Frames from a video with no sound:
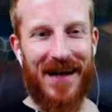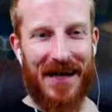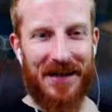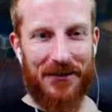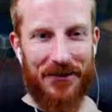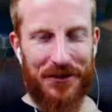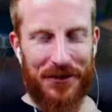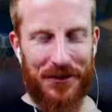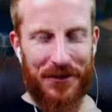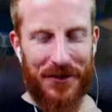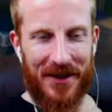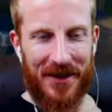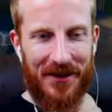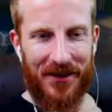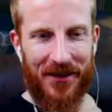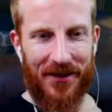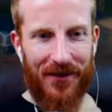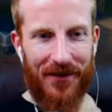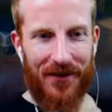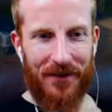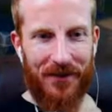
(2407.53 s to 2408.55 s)
don't know what they
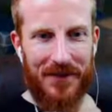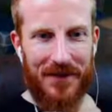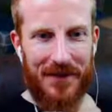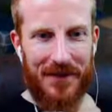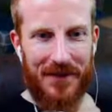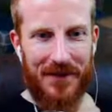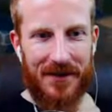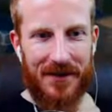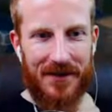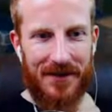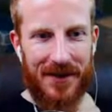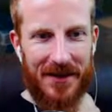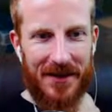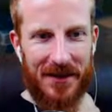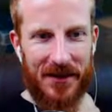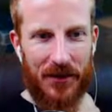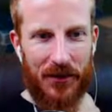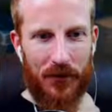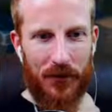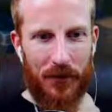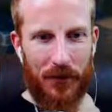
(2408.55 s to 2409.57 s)
call them. It's like
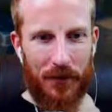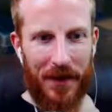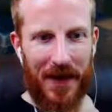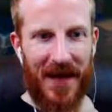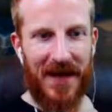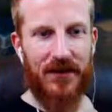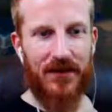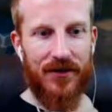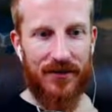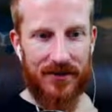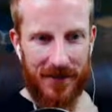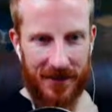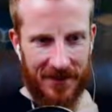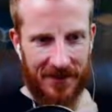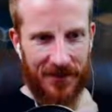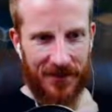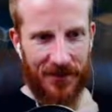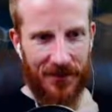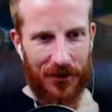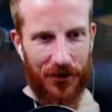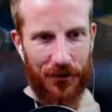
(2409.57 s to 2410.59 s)
an oar. Paddles. I
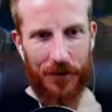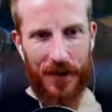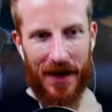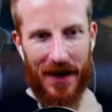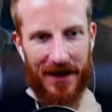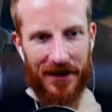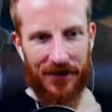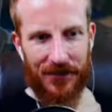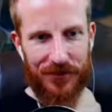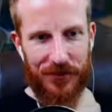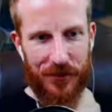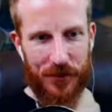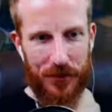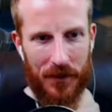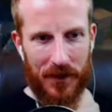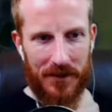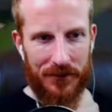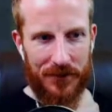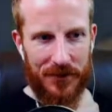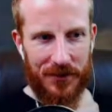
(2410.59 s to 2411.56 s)
think they're called paddles for